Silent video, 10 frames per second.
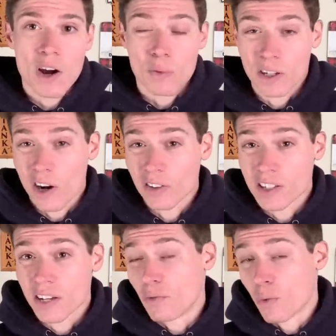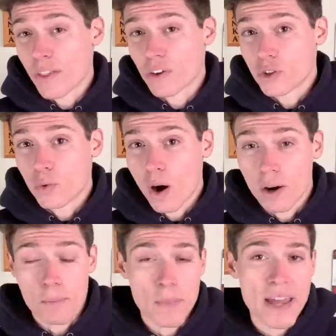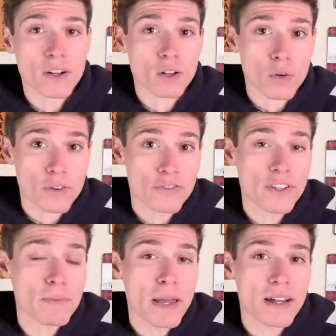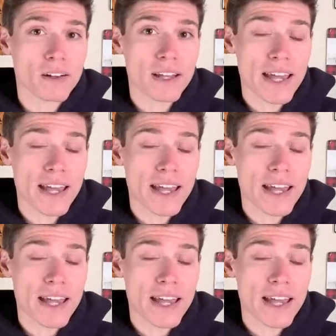regardless of whether you are male or female.